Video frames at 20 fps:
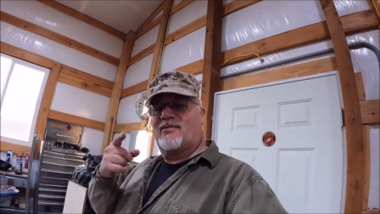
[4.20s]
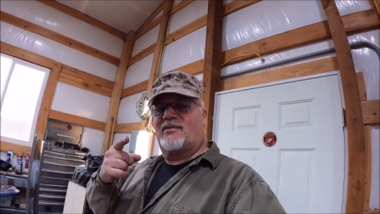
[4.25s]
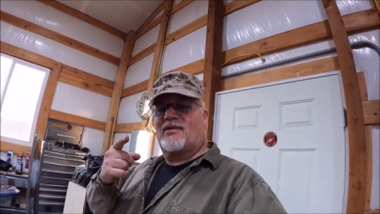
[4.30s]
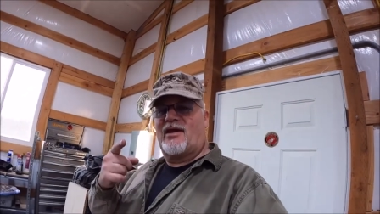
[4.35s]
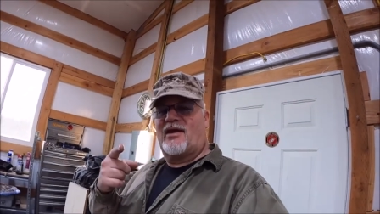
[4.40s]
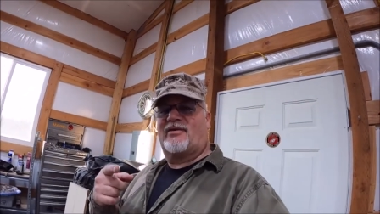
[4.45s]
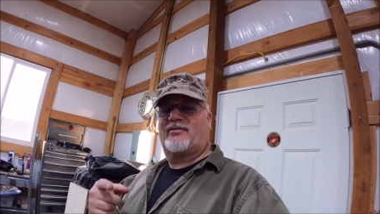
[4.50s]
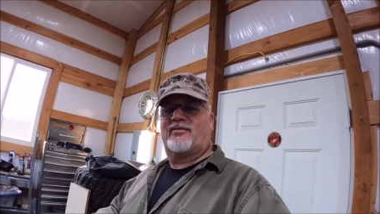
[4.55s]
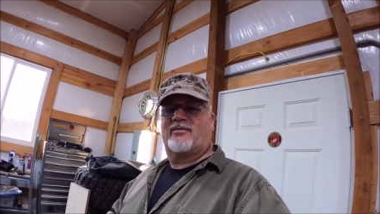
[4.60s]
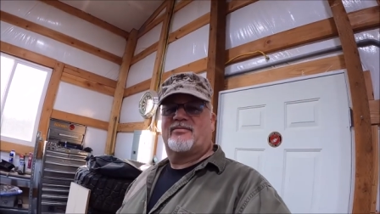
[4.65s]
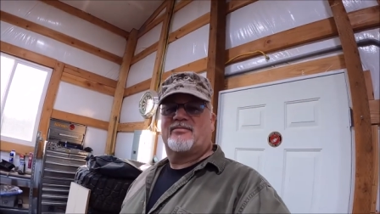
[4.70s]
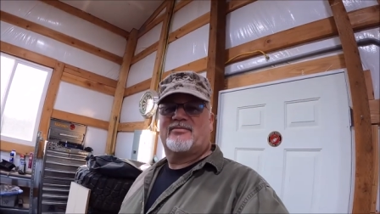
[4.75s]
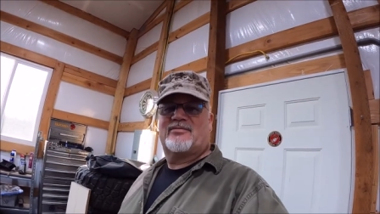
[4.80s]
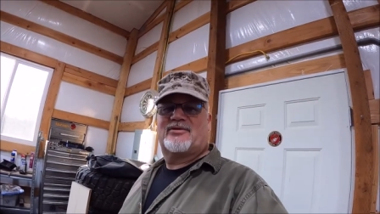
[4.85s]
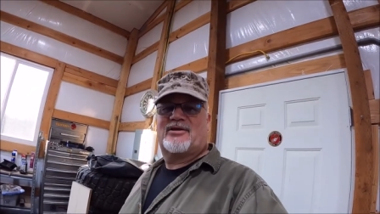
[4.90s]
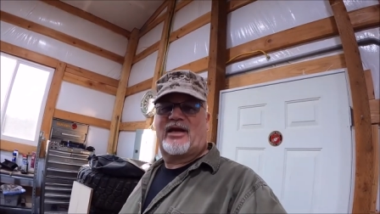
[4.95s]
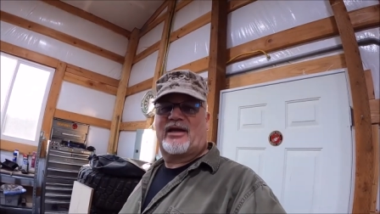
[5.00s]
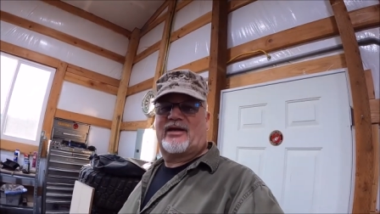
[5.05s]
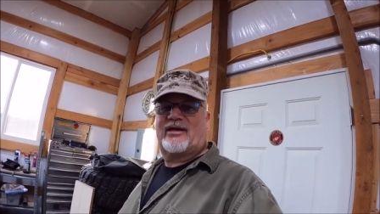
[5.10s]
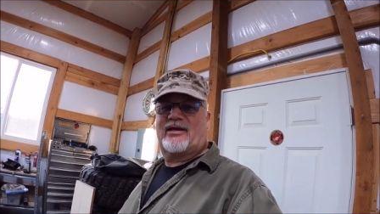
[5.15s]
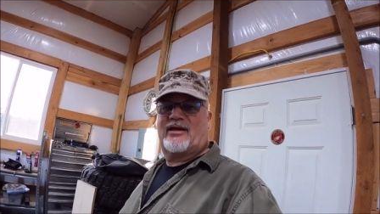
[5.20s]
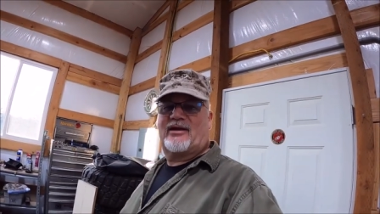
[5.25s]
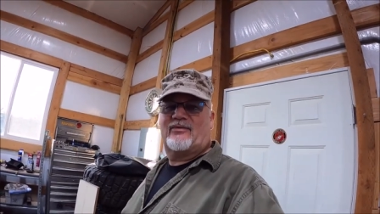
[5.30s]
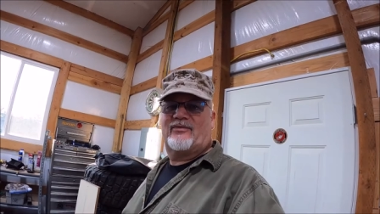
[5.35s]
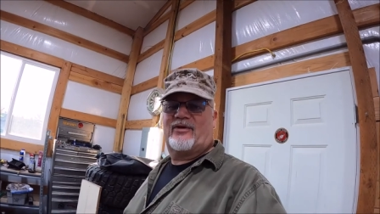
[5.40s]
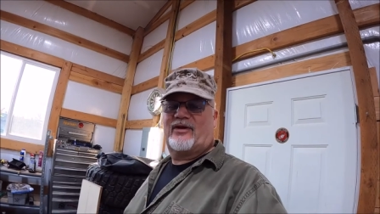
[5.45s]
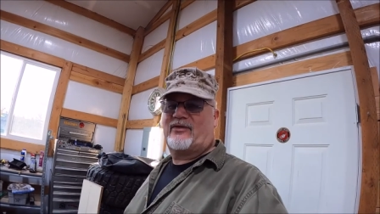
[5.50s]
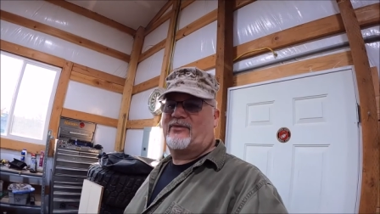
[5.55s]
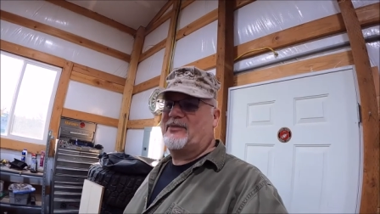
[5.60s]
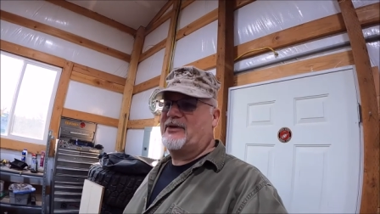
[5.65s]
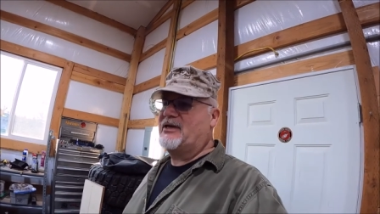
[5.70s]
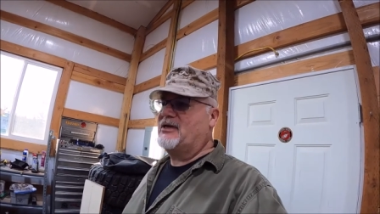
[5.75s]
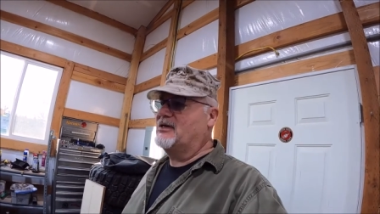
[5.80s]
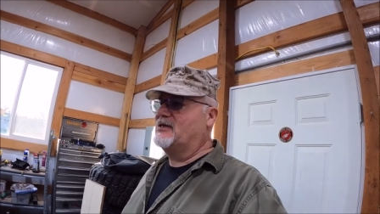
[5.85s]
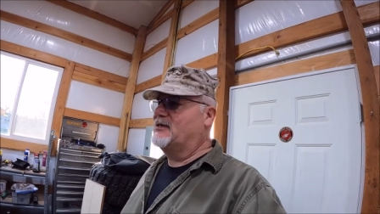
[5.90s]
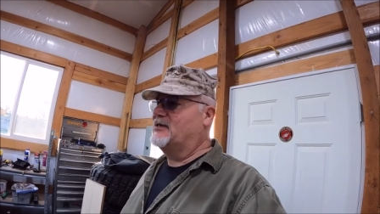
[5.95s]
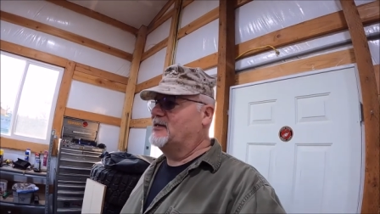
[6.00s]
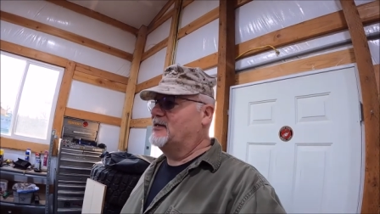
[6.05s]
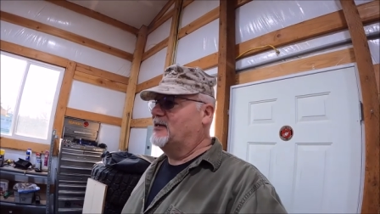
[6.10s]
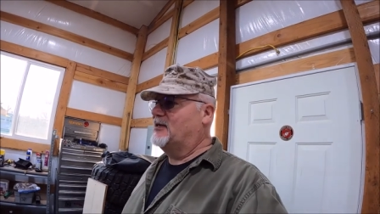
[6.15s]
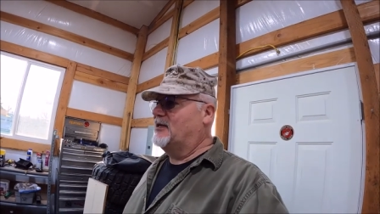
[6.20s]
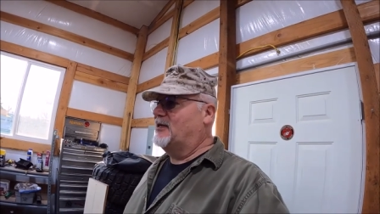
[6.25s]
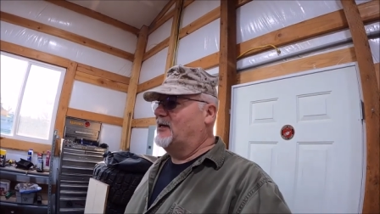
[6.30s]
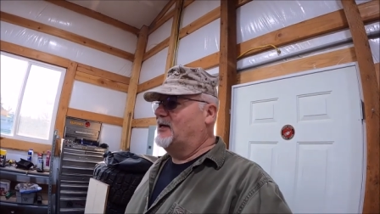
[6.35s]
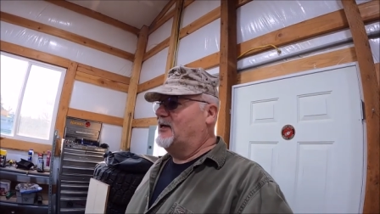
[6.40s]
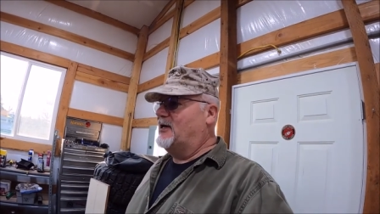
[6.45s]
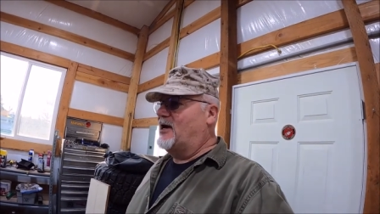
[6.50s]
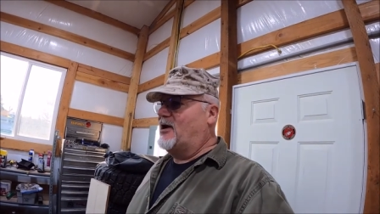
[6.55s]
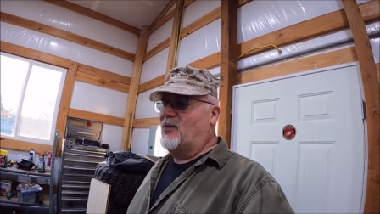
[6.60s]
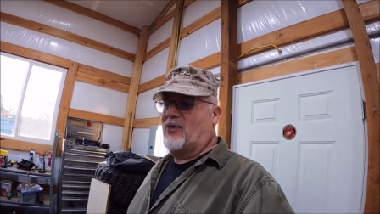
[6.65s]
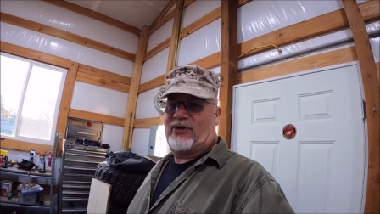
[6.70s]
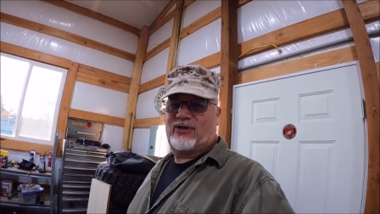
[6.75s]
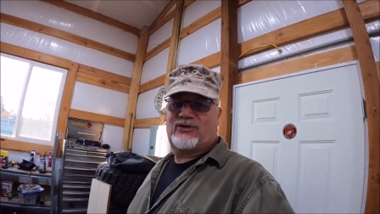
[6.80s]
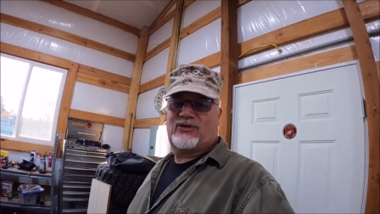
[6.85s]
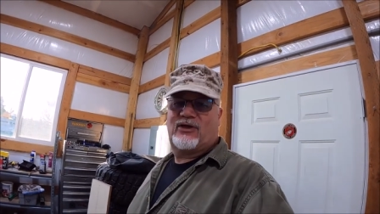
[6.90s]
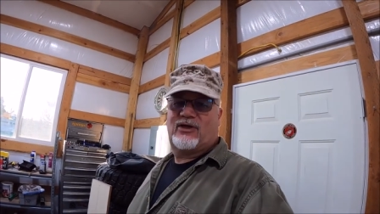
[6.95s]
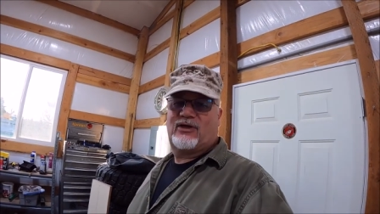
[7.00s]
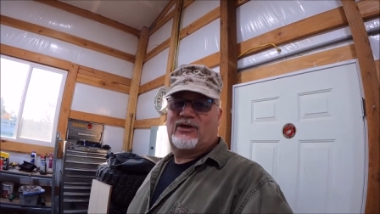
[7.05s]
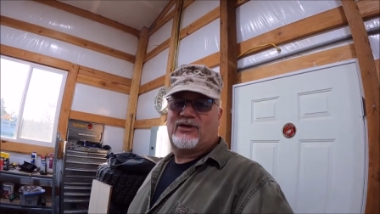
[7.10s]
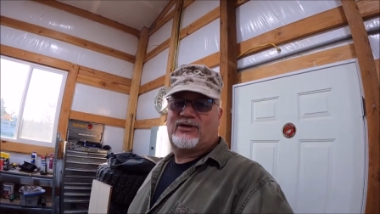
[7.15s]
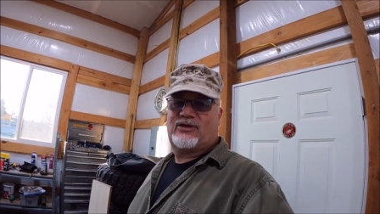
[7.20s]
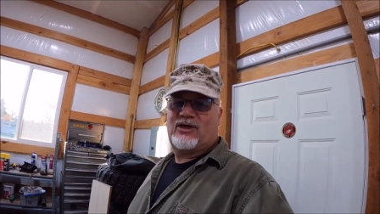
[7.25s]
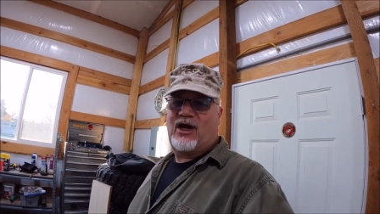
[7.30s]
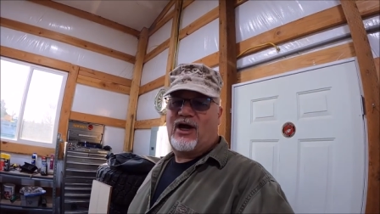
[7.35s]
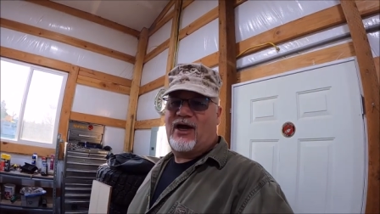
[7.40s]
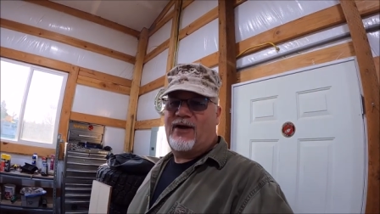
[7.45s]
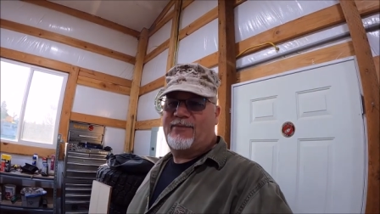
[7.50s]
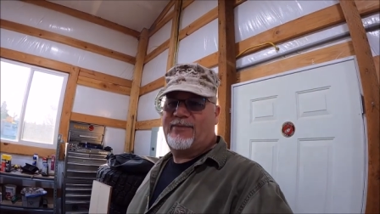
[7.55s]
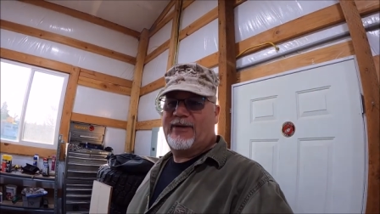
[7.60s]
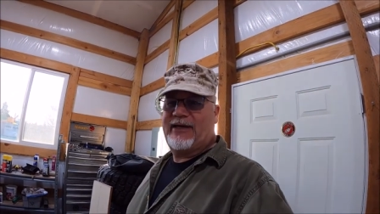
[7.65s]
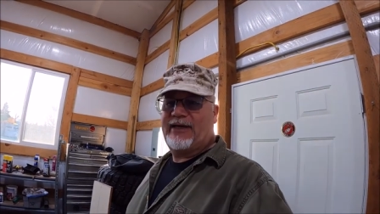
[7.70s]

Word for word: Thanks for checking in with me. I want to show you the shop.